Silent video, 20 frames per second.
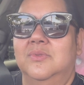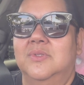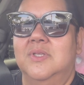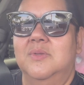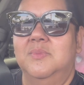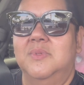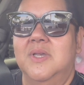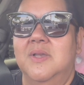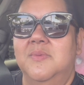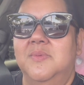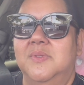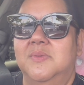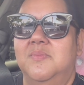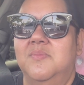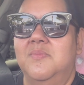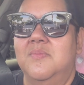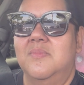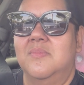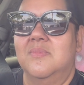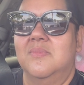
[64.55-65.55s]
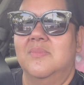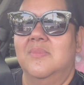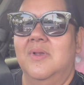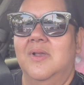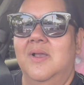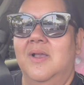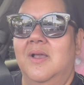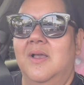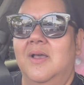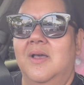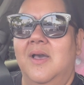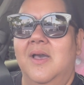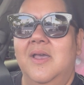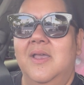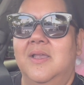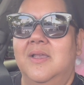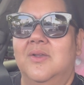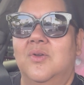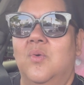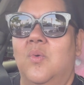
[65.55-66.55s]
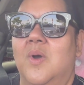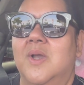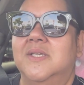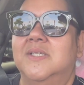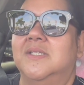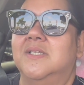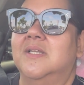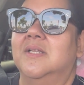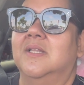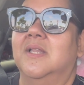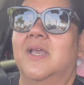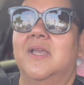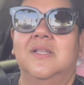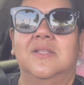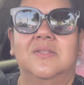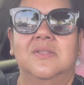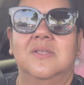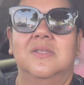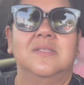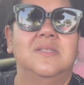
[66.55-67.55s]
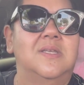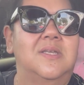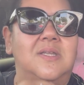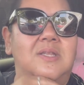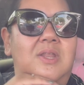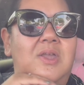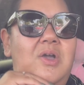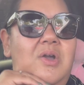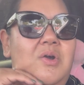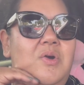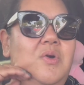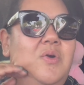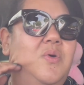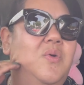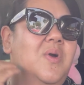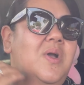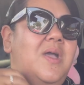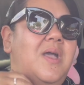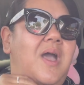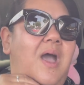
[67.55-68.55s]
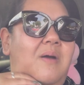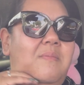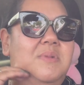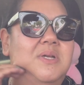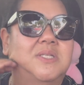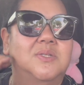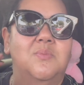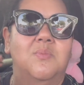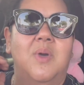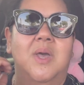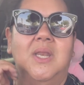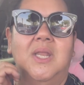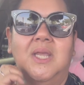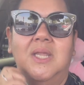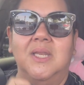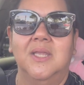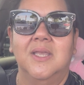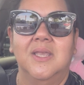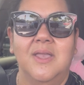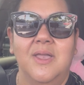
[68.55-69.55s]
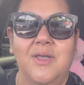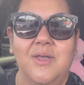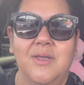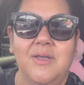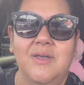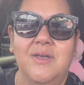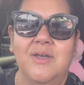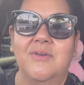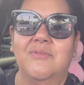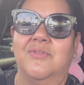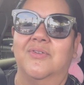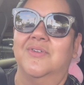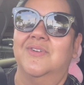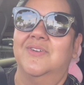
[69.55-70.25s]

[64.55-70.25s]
Sometimes I question like, does he know how much money to give